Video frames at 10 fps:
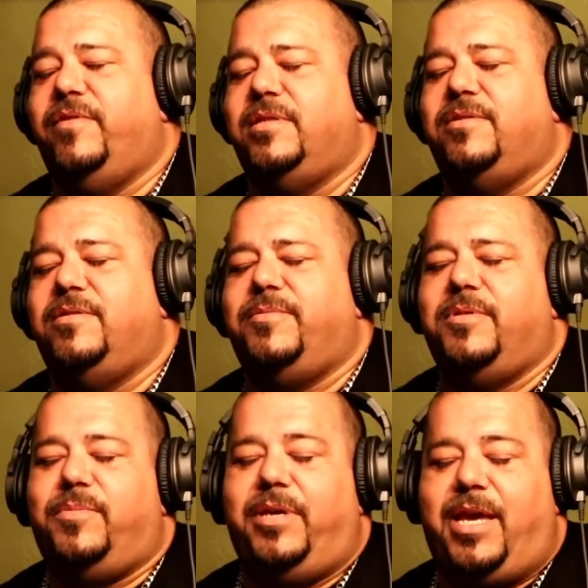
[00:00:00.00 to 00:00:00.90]
So it's supposed
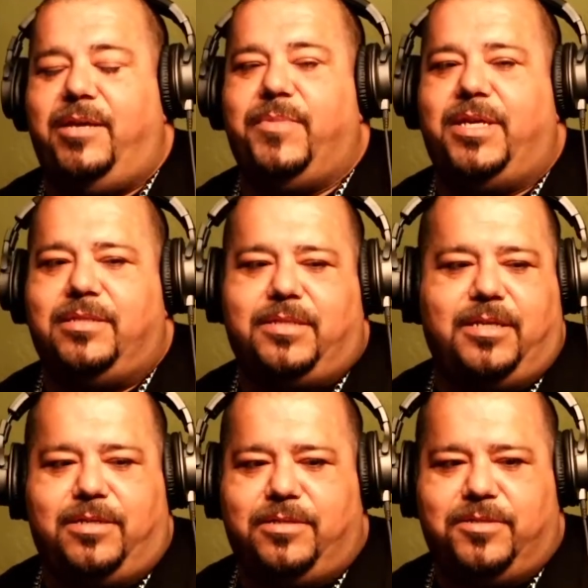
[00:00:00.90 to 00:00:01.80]
to be 8-man
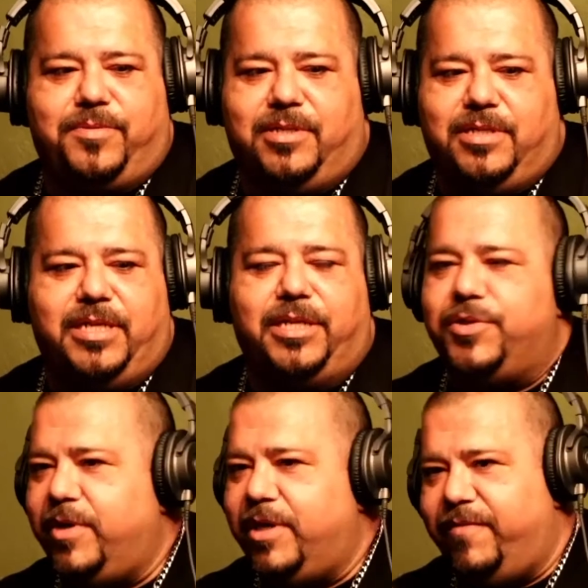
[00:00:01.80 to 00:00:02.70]
cell, and there's probably 10 or
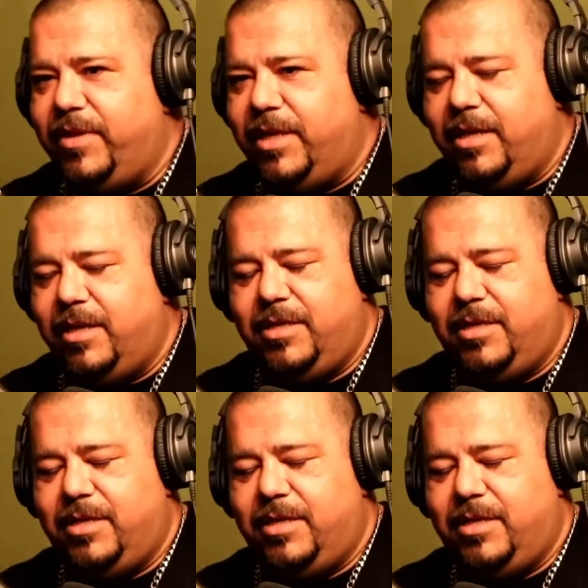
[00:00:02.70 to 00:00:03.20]
12 in there.